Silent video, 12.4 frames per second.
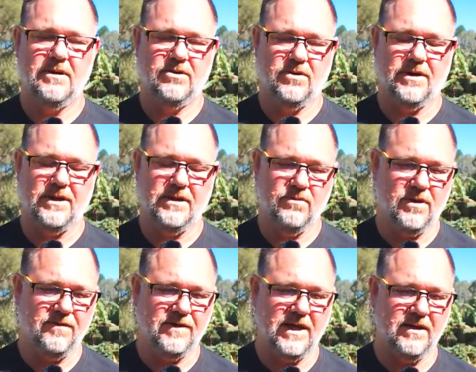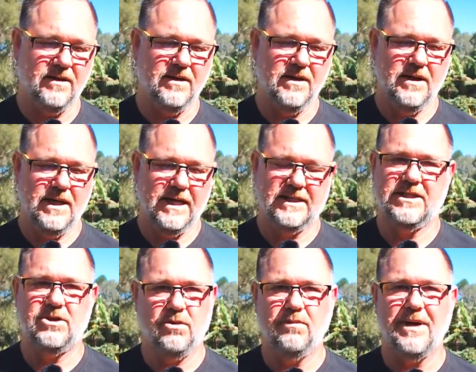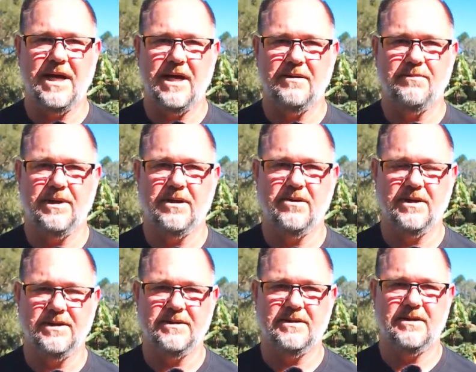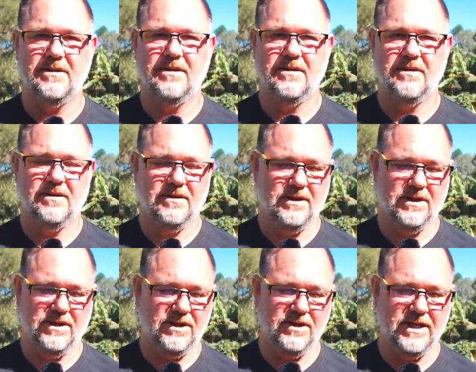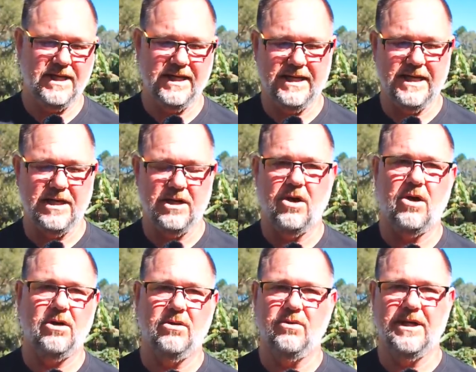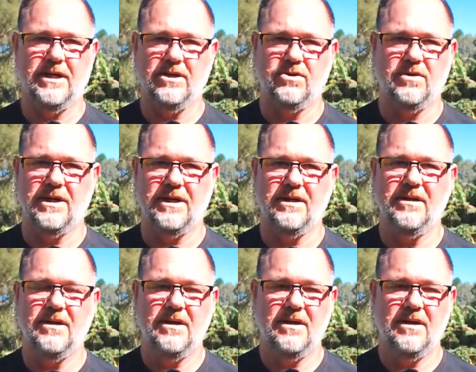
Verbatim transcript: tree, well then it's still bad, because you're going to get an odd-looking tree